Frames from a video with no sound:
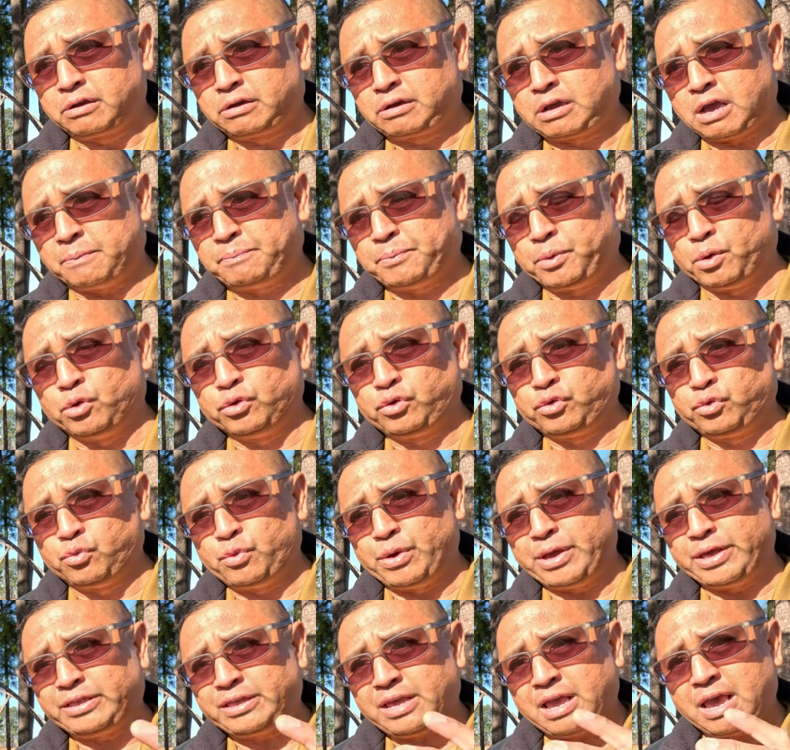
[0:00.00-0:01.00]
coupled
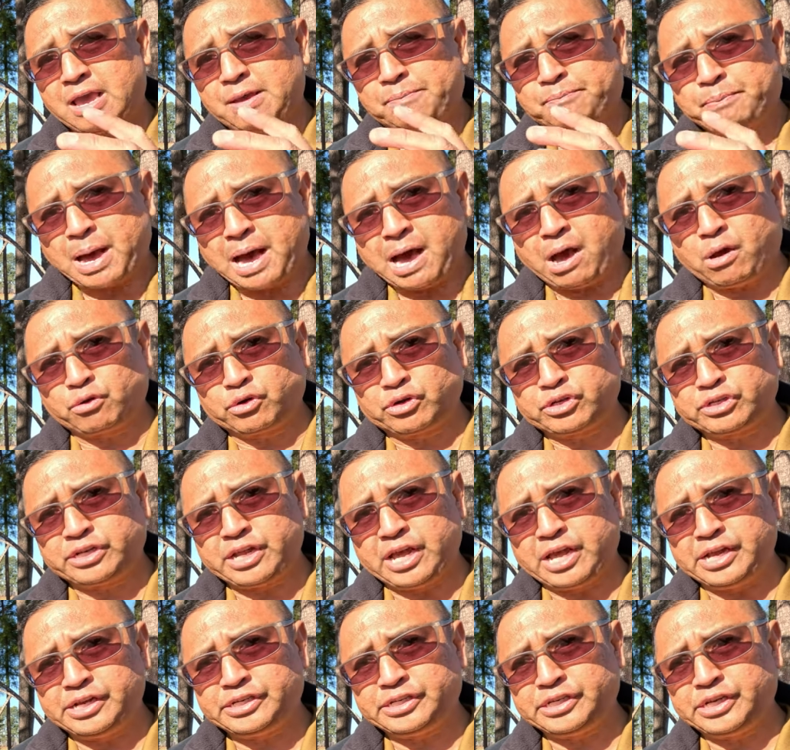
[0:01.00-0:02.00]
with a power
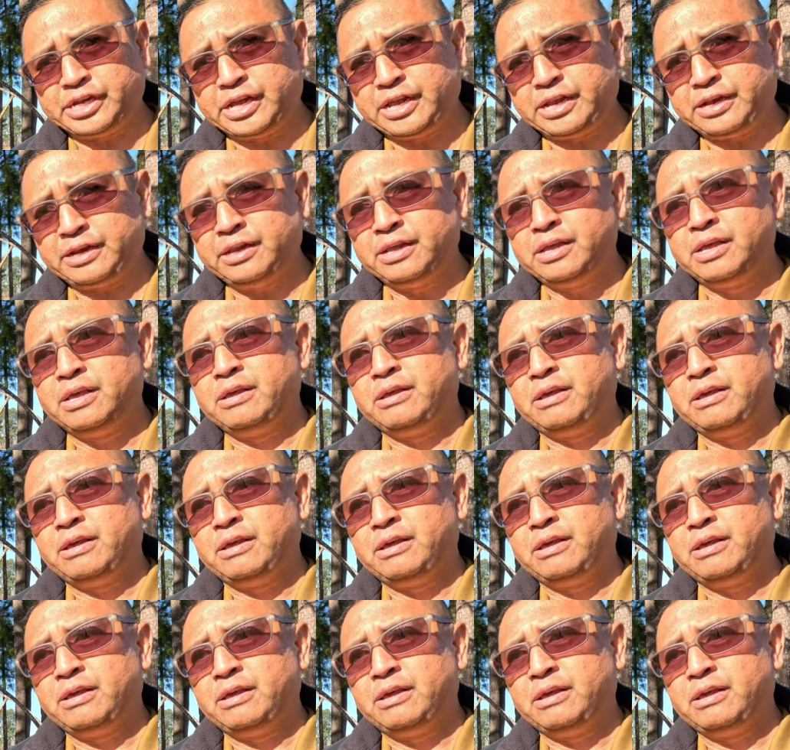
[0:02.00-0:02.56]
station